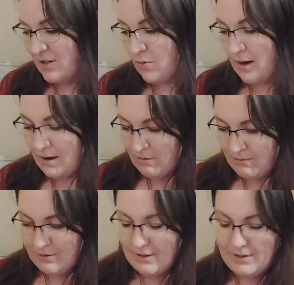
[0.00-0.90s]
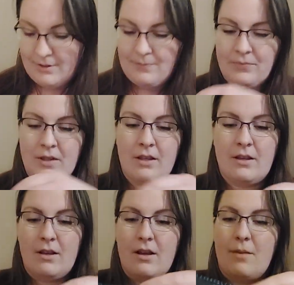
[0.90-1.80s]
12.
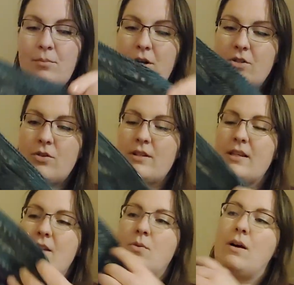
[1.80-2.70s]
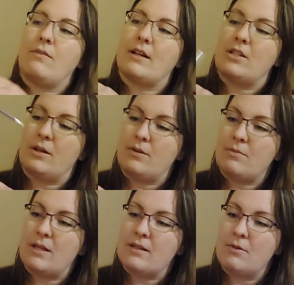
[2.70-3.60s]
I'm pretty sure it's day 12 actually, which
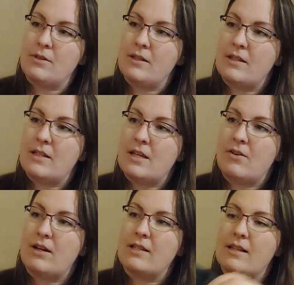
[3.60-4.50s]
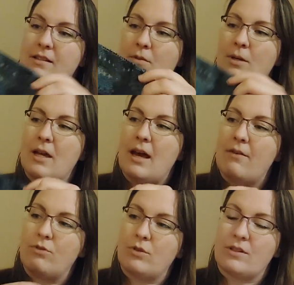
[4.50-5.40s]
means I'm onto the decreases. I've got to be
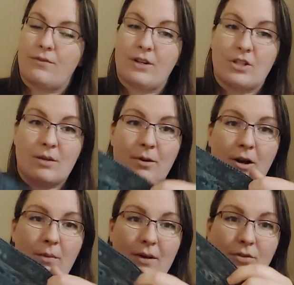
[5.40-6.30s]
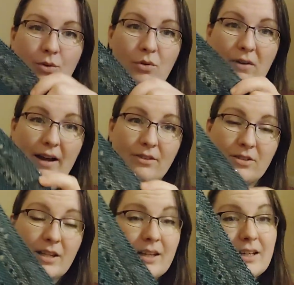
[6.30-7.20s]
careful because I finished it partway through a round.